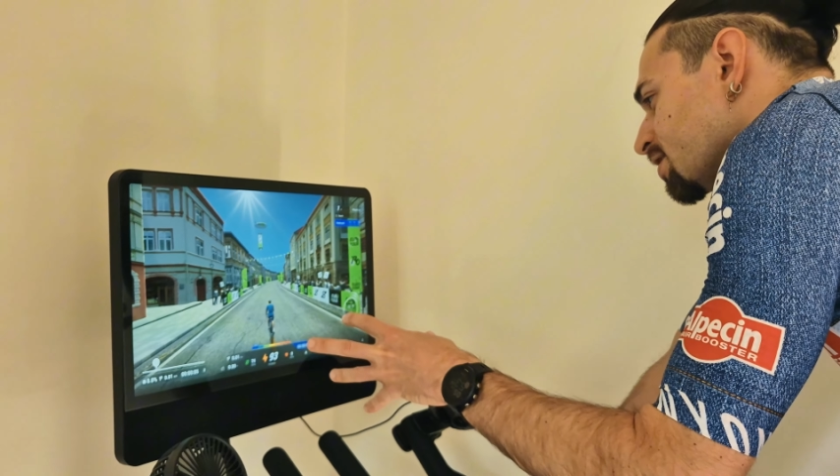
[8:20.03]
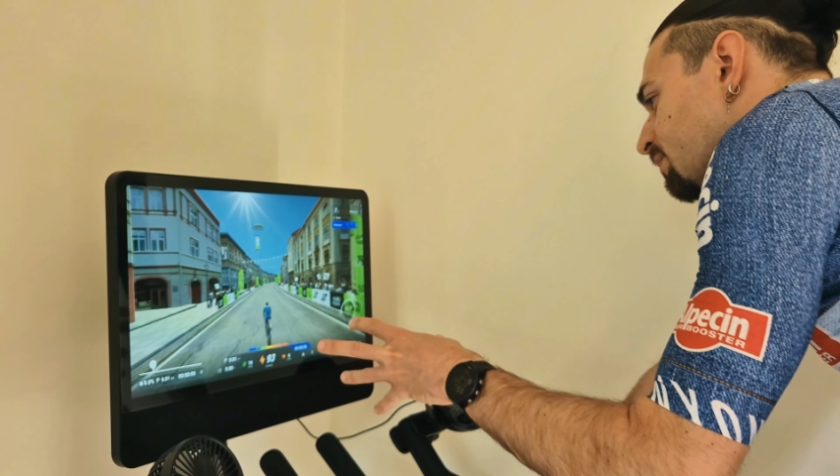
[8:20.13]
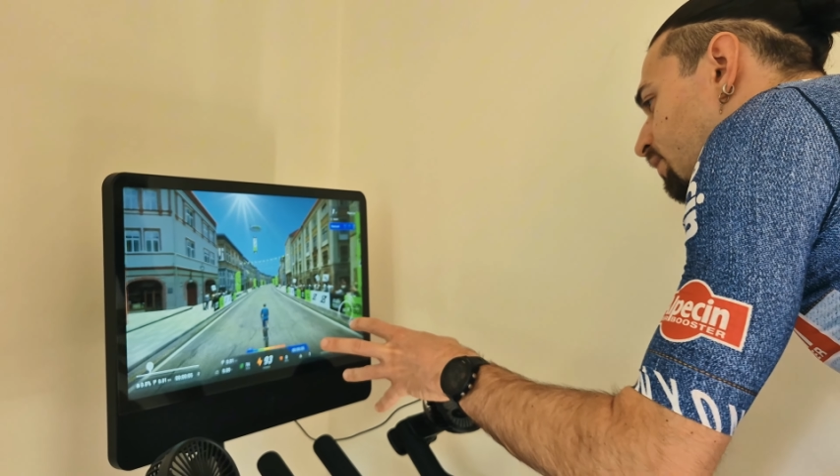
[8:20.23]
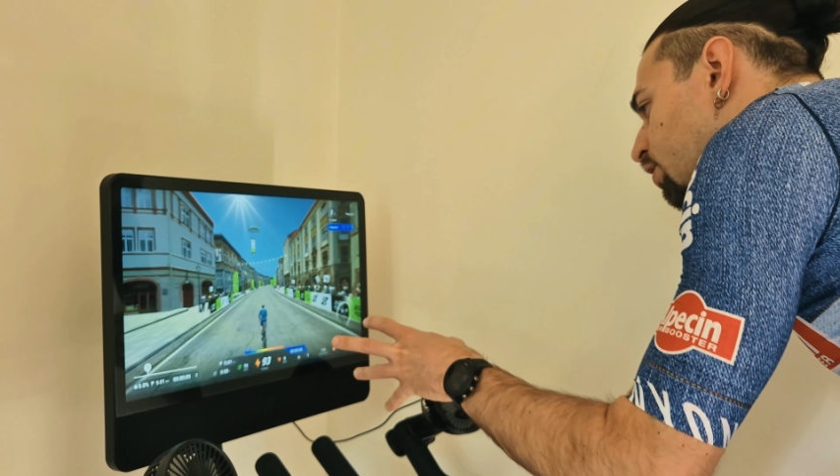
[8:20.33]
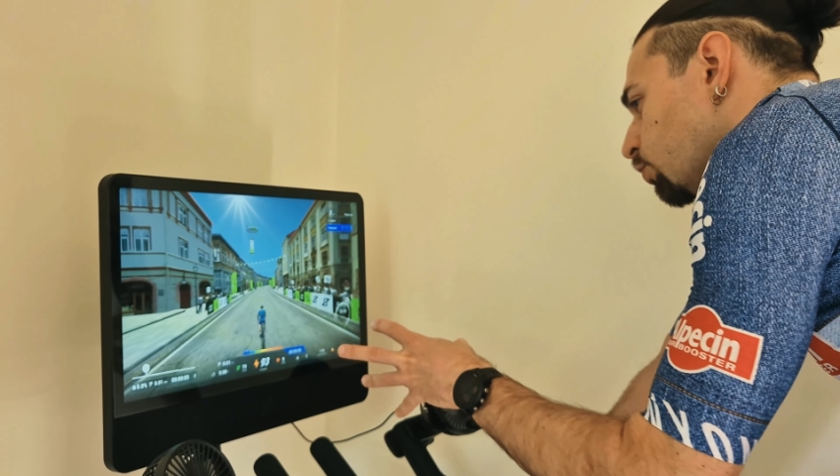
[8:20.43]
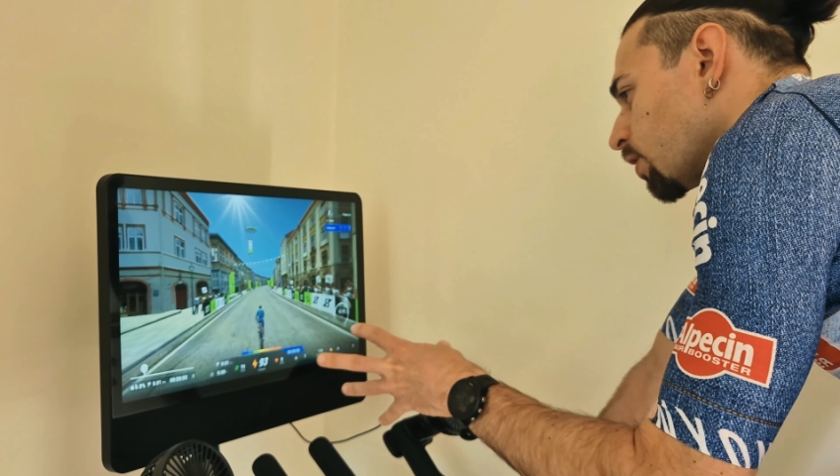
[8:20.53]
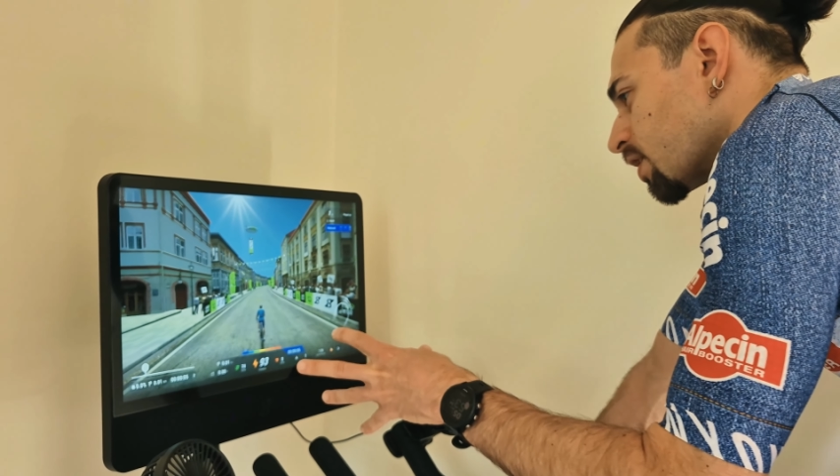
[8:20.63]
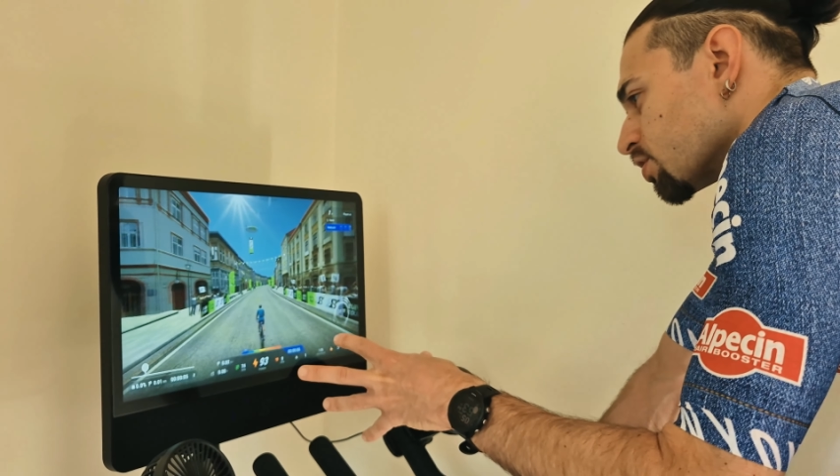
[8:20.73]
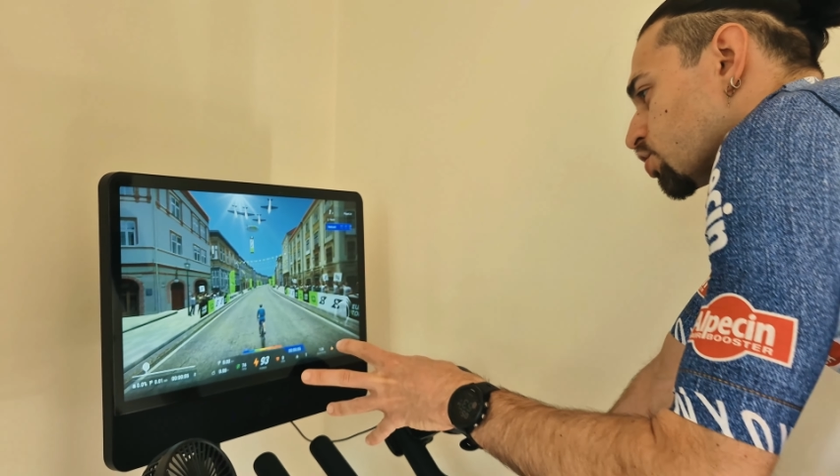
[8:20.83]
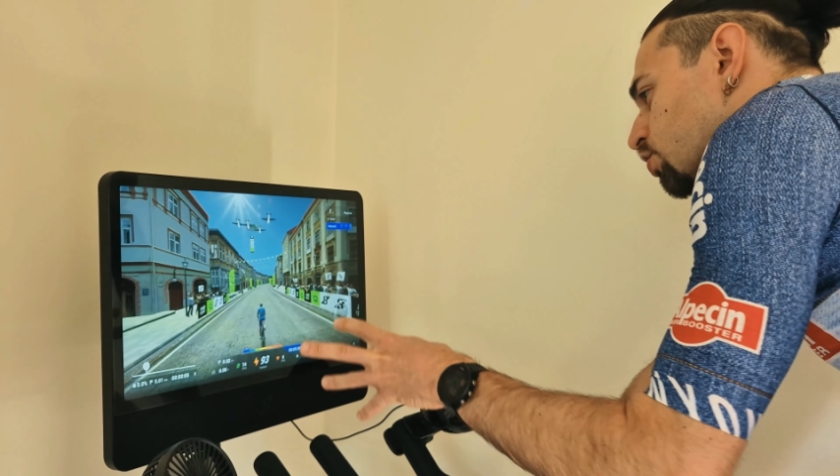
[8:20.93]
is in
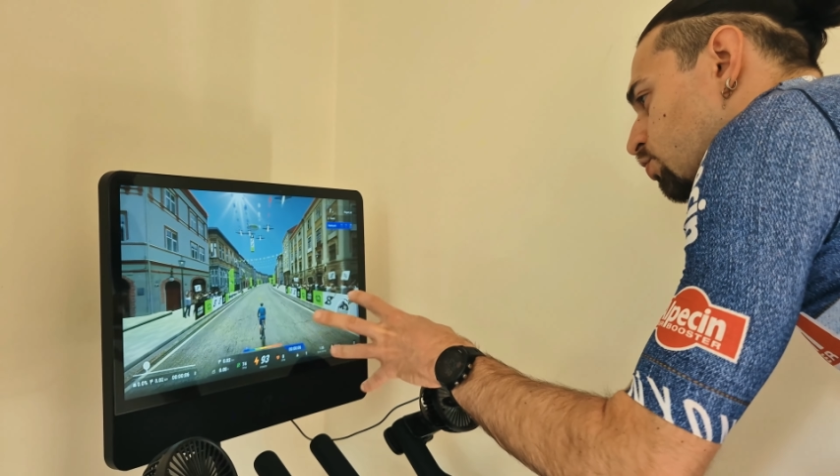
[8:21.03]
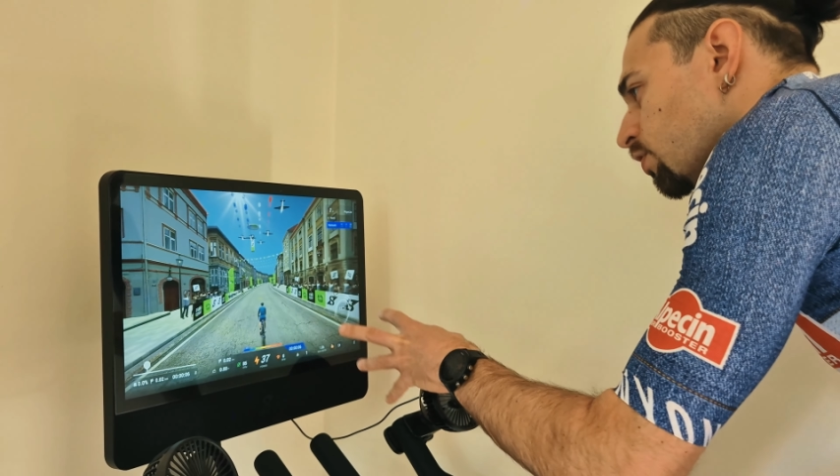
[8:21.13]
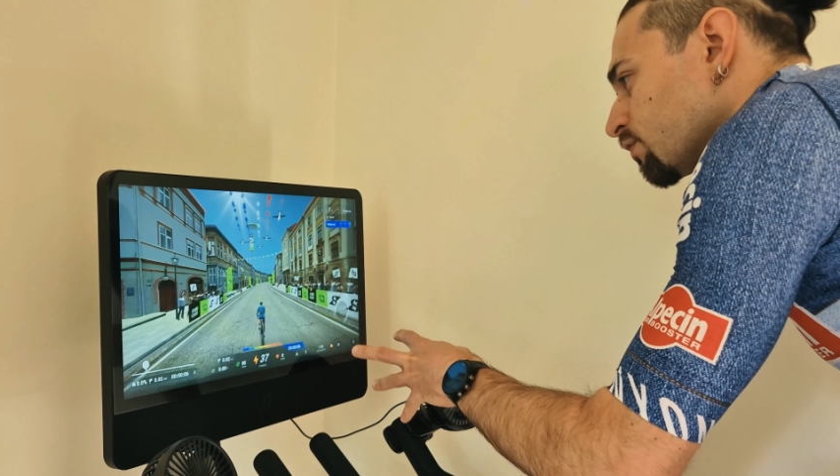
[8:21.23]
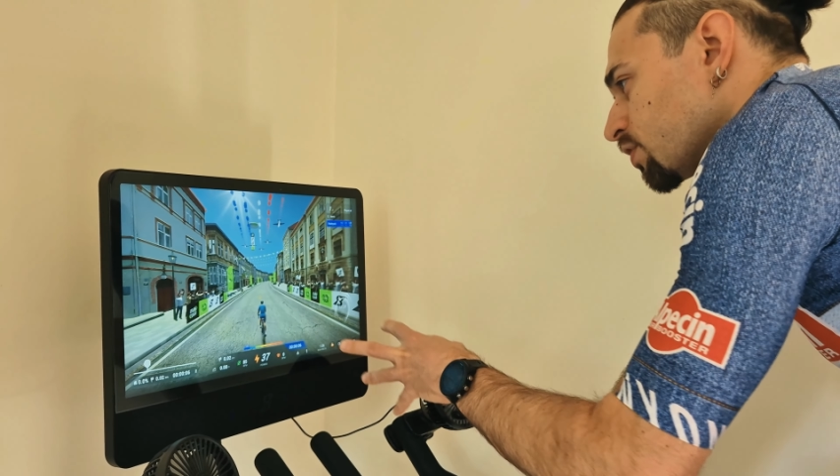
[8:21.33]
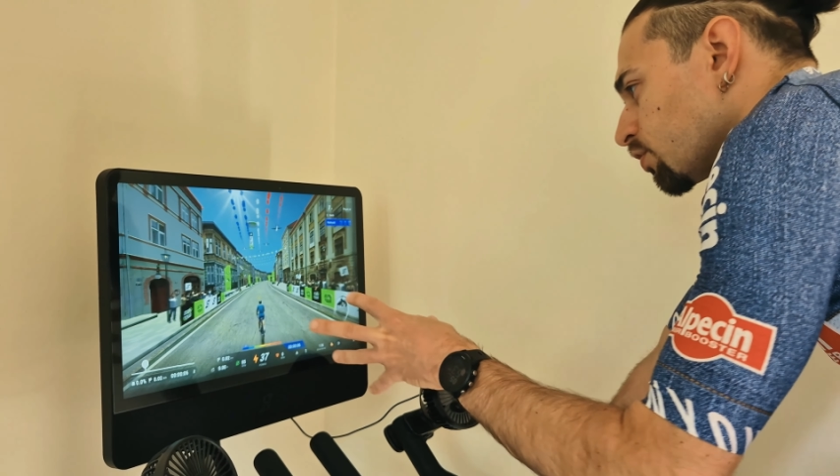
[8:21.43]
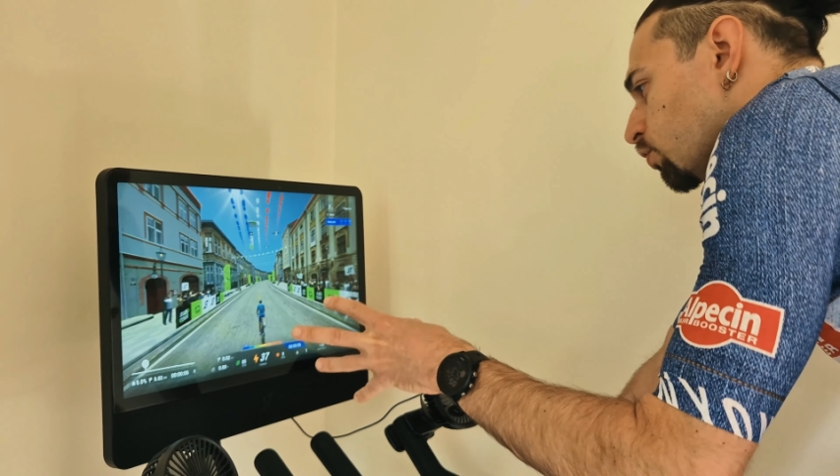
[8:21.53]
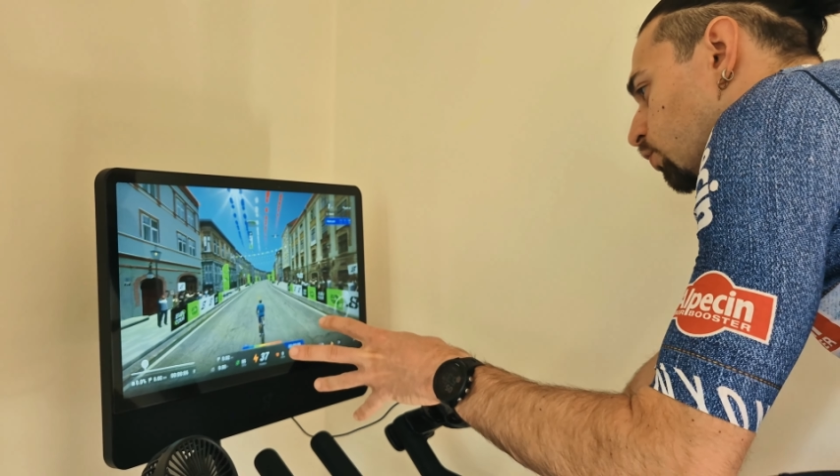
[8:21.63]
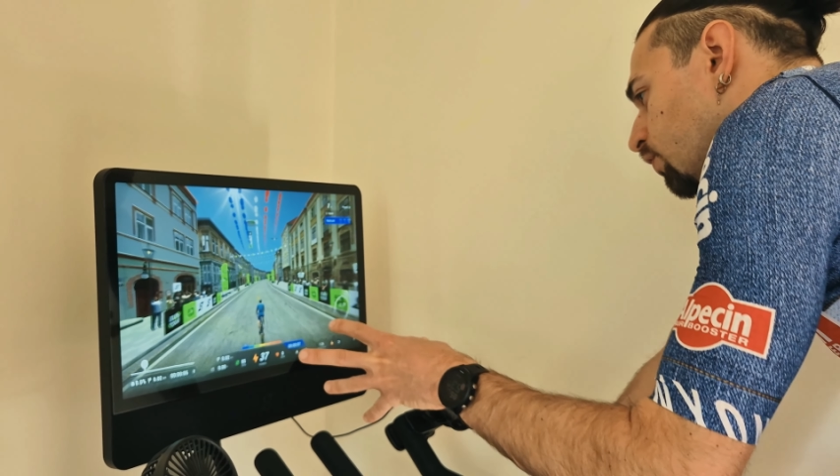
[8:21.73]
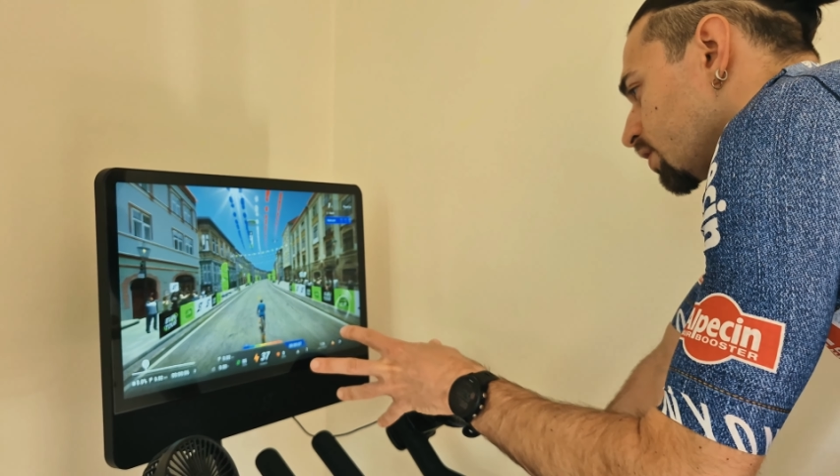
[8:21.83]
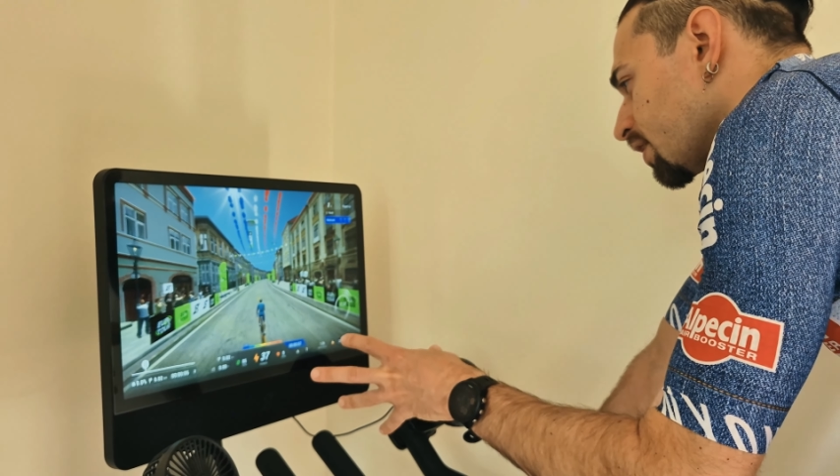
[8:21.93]
between Swift and ROUVY.